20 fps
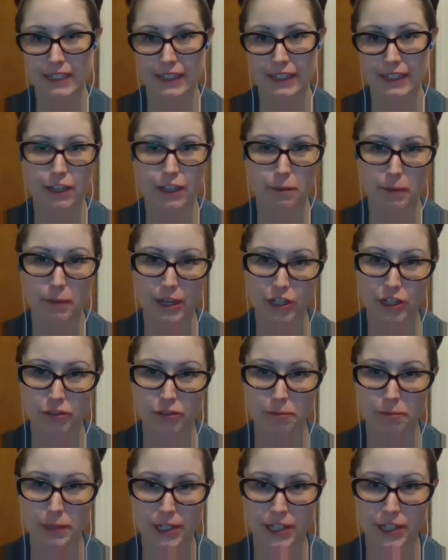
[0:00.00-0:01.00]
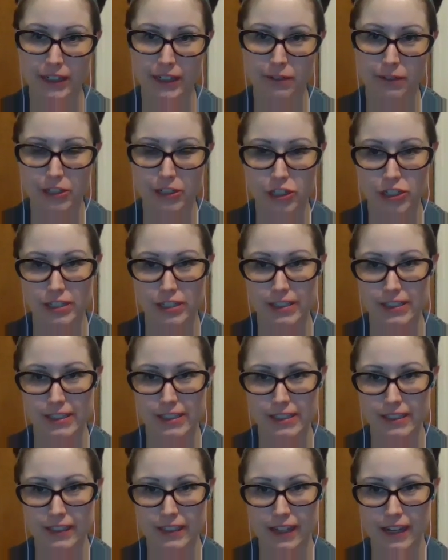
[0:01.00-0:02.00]
incubation period, which
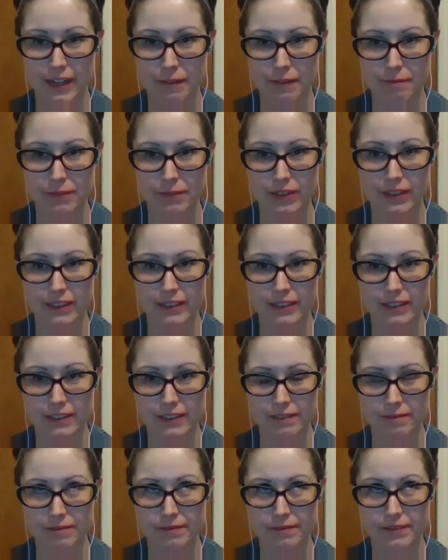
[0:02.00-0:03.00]
is the